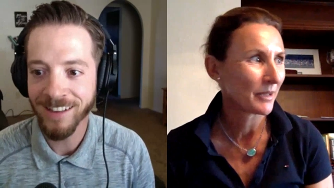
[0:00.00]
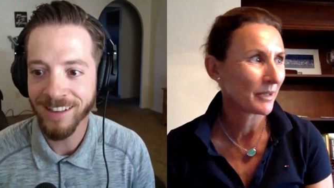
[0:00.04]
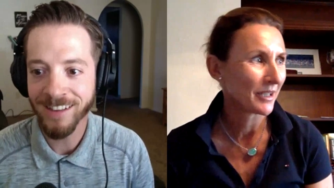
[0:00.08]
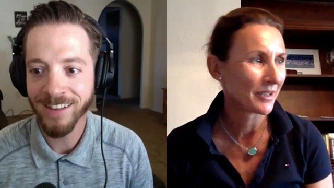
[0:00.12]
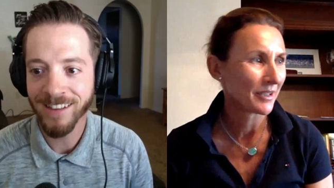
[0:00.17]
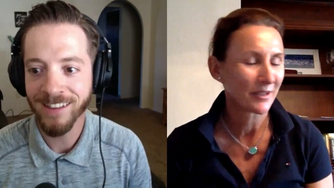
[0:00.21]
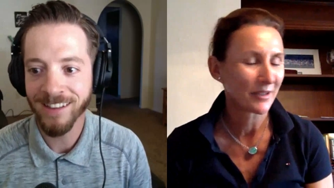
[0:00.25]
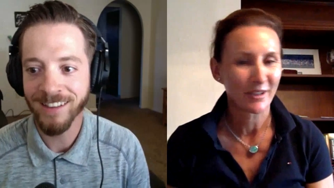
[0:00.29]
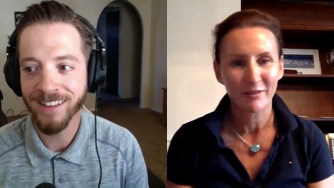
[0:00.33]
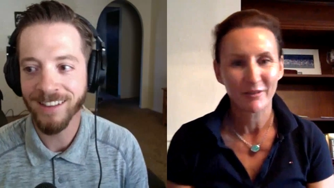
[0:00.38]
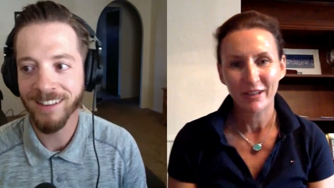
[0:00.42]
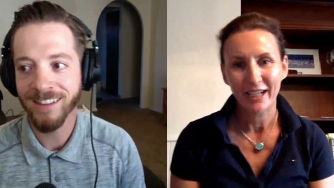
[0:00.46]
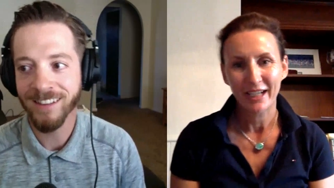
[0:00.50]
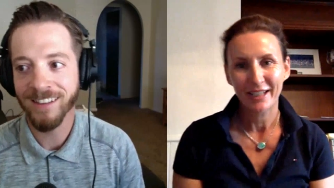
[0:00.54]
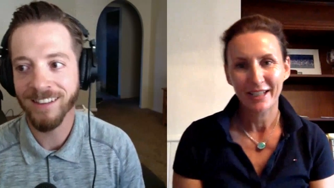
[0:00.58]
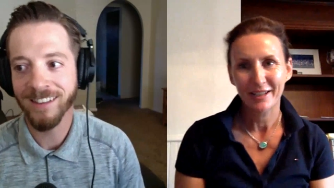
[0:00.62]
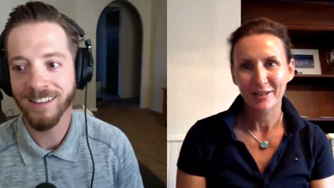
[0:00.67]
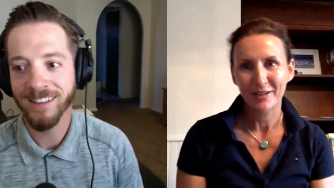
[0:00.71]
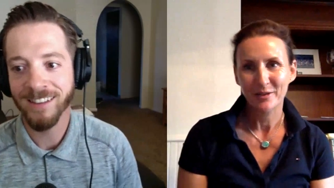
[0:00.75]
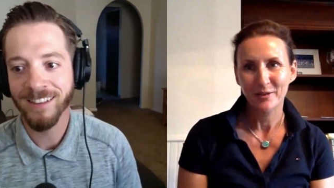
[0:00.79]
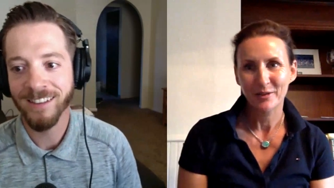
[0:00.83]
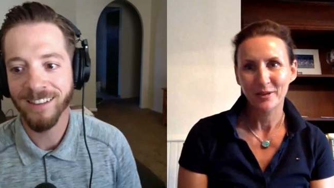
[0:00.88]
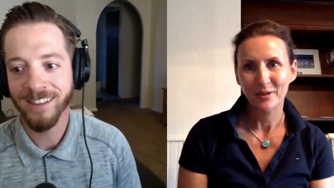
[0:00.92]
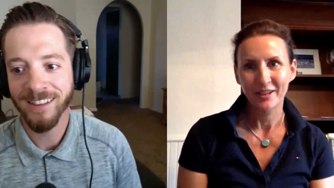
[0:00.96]
Speaker 1: me into the writing
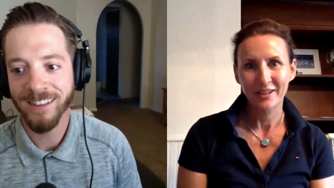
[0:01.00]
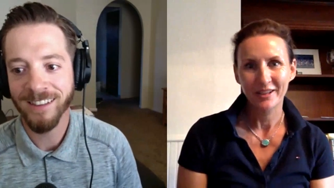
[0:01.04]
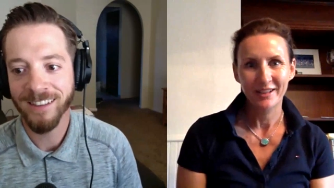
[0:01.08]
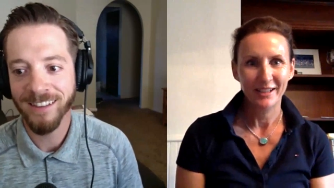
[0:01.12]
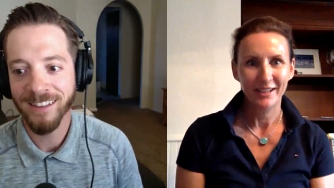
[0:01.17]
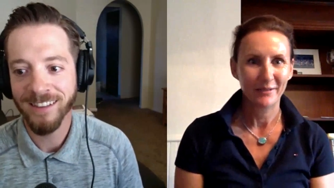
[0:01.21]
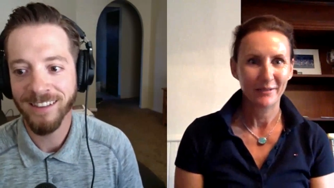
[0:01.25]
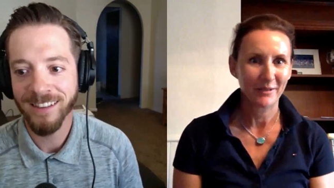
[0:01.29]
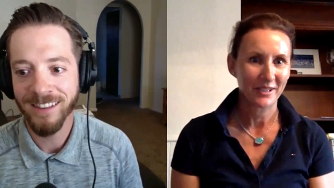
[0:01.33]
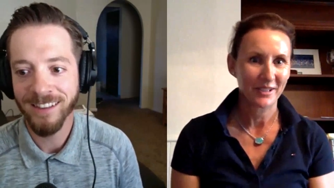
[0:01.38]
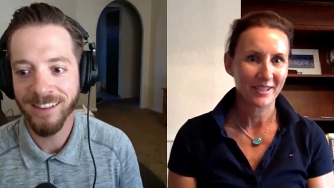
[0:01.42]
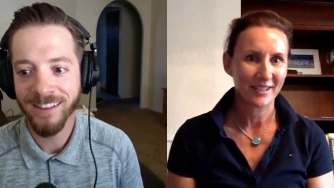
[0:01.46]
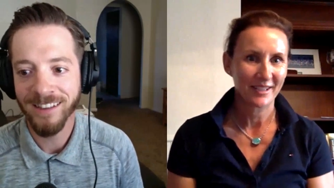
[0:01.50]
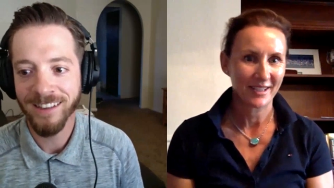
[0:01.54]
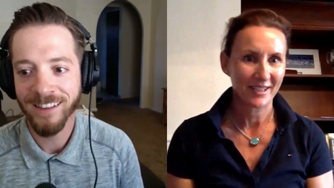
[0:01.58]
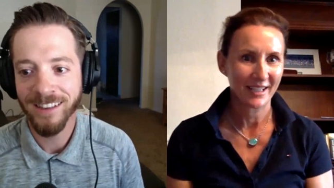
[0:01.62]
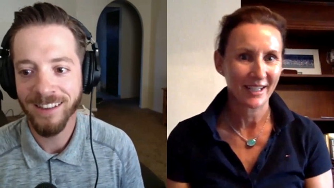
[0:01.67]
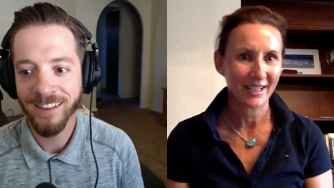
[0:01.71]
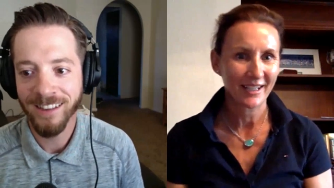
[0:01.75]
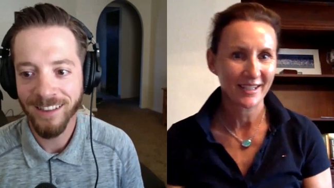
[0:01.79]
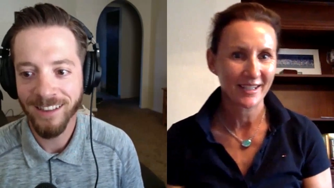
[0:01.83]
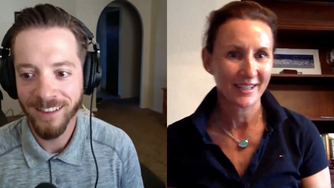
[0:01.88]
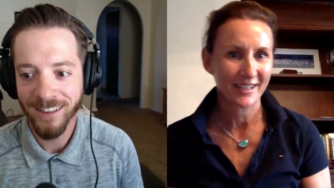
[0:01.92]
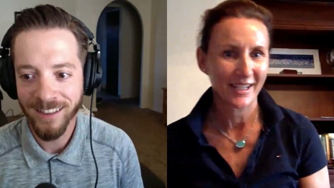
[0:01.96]
school until I was
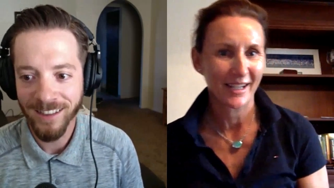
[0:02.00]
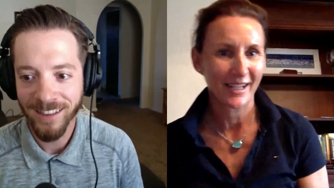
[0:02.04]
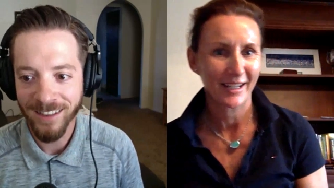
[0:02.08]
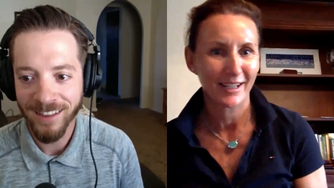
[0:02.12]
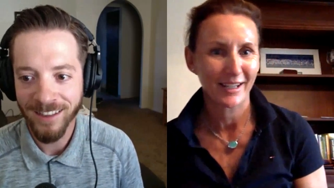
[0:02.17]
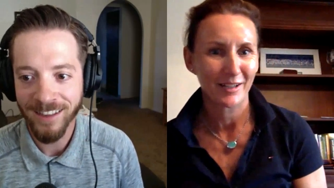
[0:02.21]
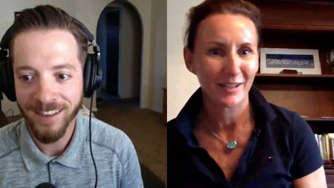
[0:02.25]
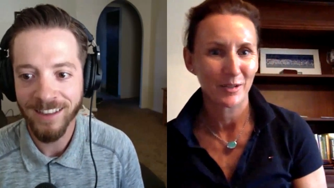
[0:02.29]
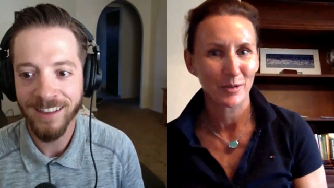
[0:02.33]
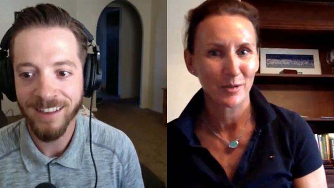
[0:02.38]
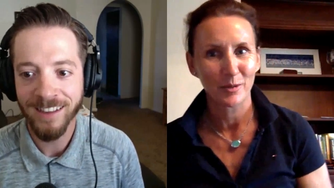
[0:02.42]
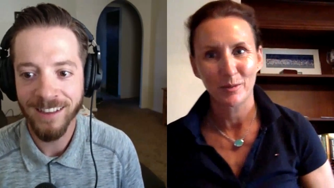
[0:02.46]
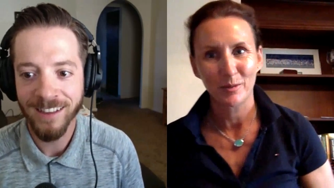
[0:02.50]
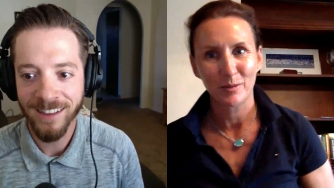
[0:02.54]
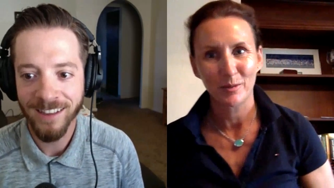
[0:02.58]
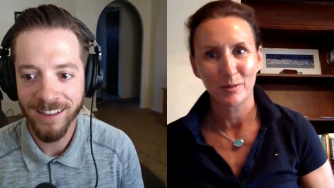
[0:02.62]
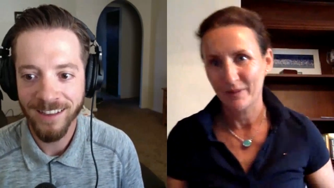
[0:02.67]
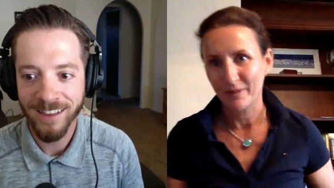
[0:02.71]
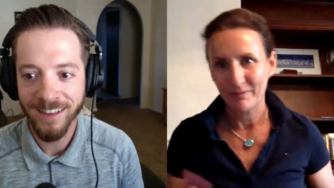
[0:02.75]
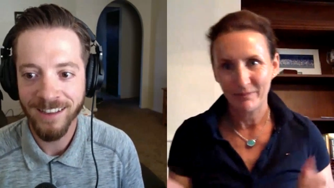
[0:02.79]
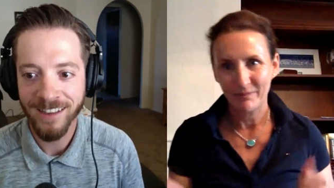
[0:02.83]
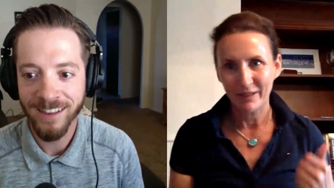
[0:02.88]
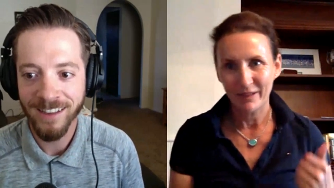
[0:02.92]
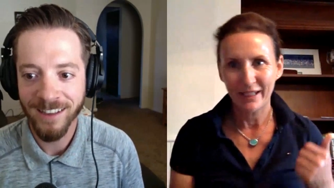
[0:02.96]
six, and I knew
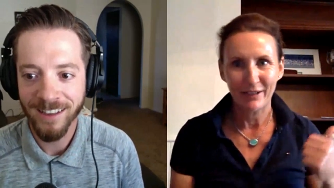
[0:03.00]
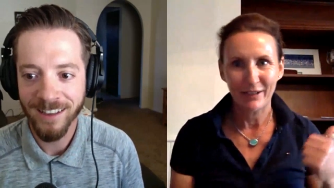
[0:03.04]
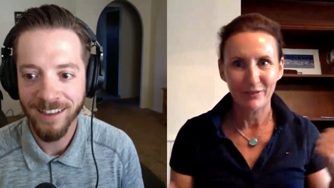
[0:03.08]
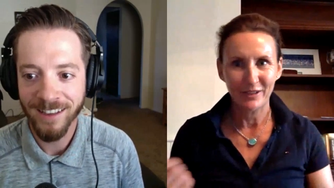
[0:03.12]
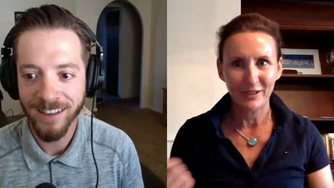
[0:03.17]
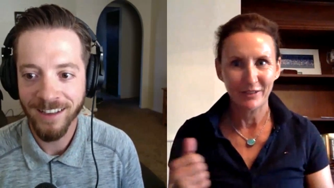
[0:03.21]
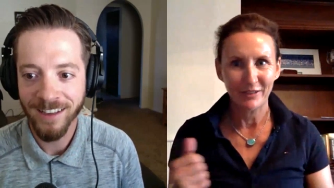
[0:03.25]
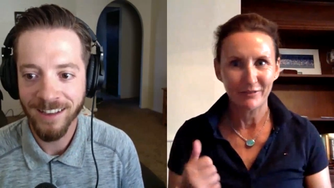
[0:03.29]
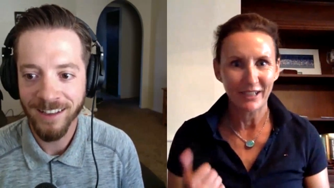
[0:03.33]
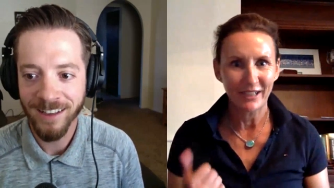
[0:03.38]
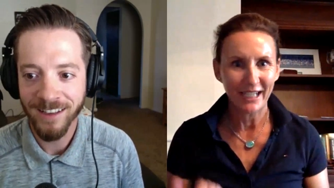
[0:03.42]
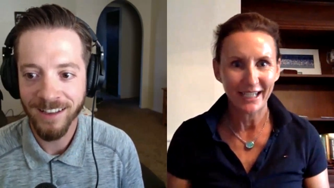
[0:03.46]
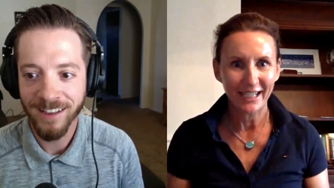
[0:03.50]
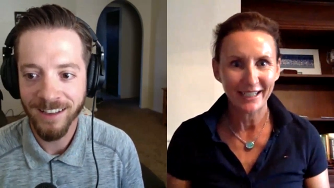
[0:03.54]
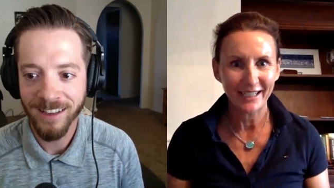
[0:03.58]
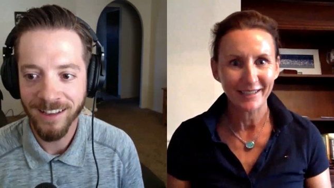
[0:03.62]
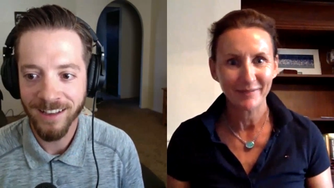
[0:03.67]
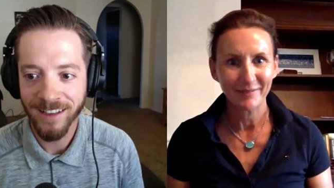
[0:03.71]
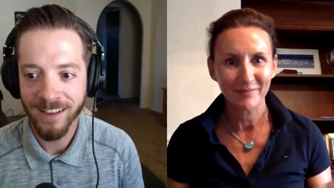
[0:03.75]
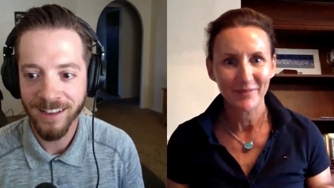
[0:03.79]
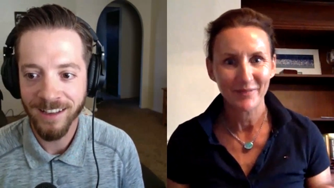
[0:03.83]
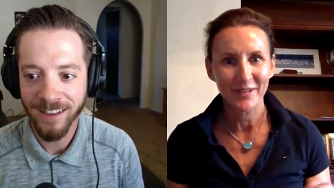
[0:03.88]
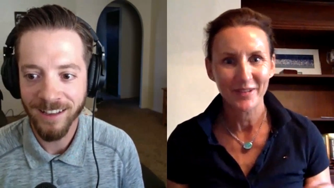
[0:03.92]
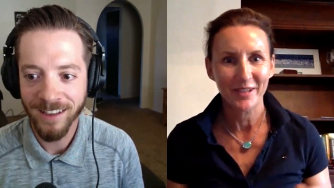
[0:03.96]
left and right.
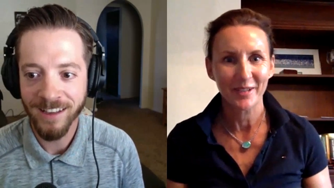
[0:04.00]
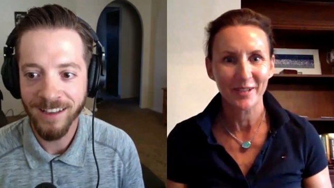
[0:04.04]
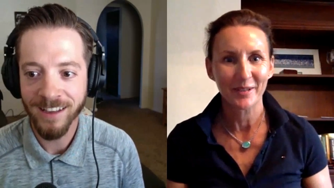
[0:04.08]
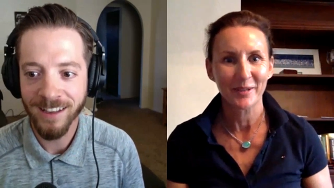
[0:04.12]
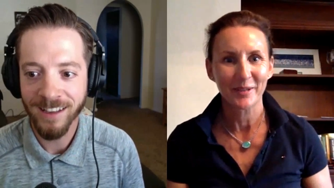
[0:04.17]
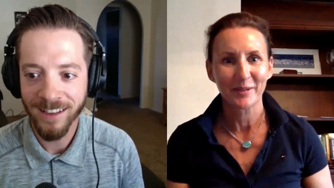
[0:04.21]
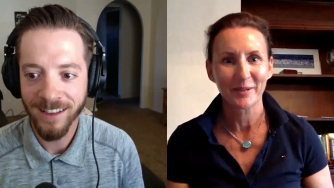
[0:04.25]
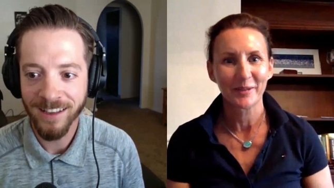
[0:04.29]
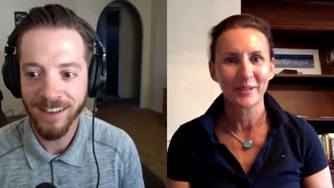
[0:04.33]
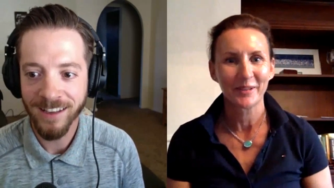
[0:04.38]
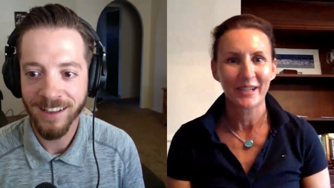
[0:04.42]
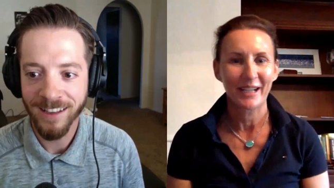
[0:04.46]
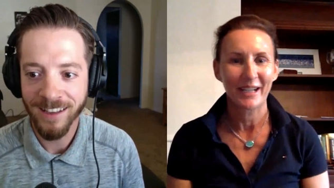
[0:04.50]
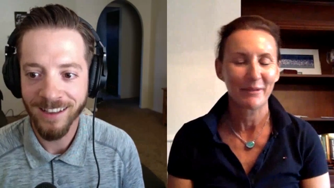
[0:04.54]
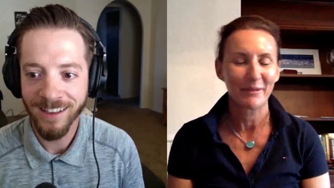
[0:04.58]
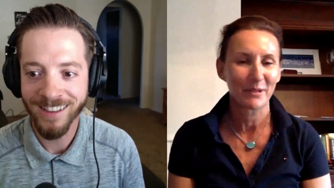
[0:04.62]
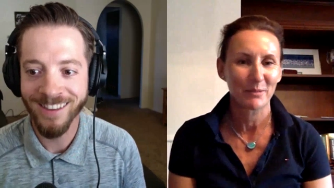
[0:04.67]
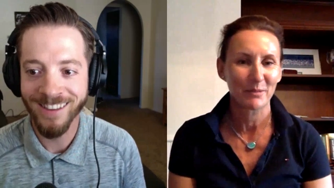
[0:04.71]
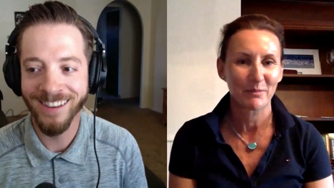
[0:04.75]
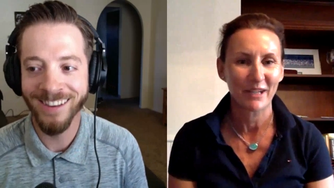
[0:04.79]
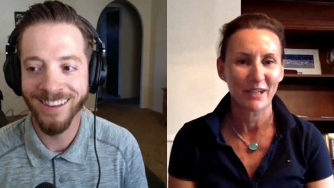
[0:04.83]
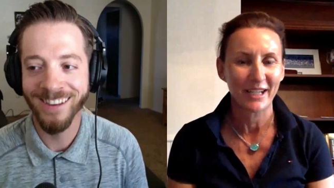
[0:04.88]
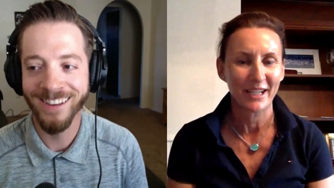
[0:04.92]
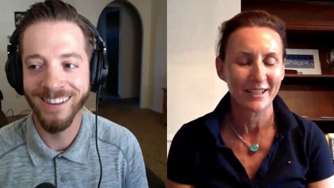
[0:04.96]
So I was
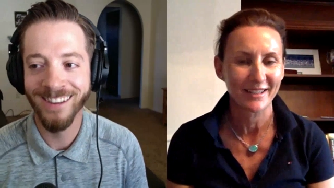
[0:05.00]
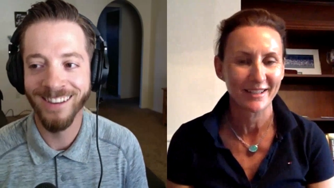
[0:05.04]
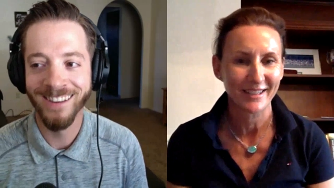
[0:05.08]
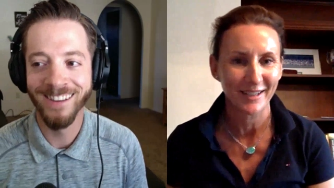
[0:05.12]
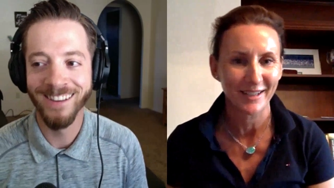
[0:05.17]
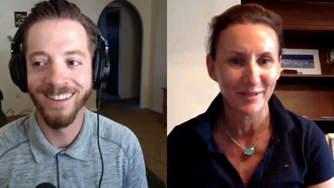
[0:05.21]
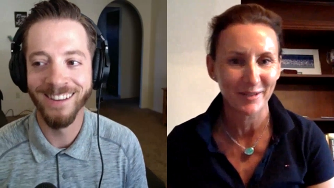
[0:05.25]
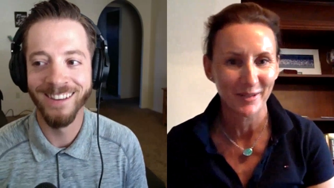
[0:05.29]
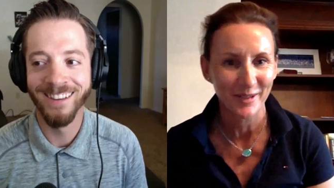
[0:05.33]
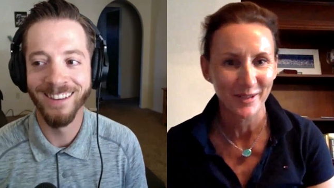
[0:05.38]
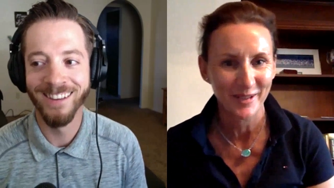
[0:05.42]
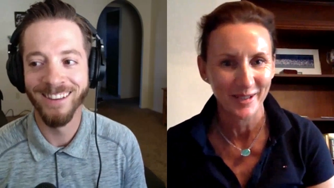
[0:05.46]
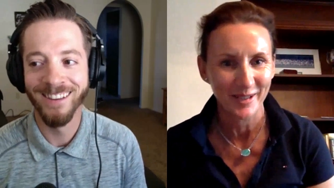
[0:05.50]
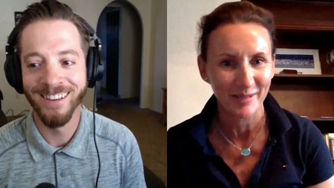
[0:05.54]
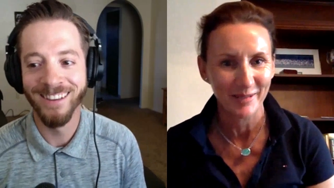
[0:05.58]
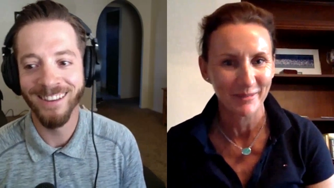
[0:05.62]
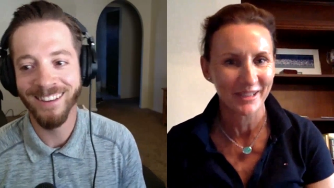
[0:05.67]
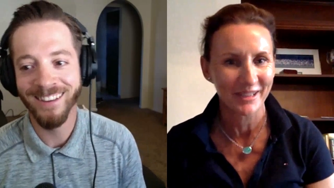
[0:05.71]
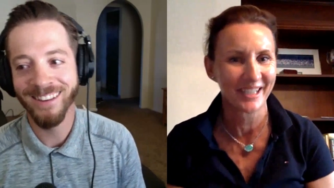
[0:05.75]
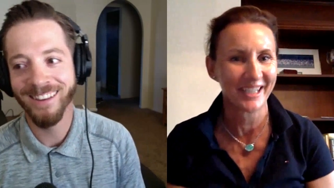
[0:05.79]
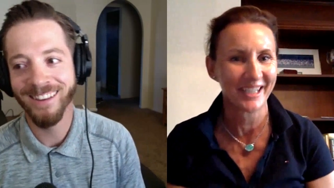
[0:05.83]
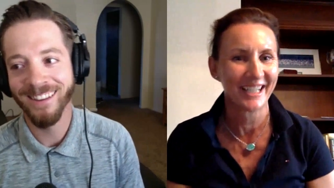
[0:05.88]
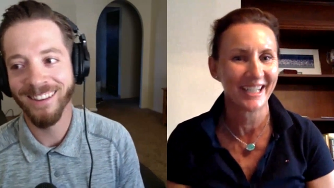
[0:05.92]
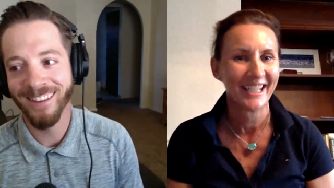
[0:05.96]
practicing all
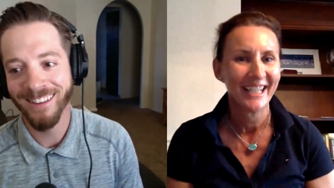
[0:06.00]
summer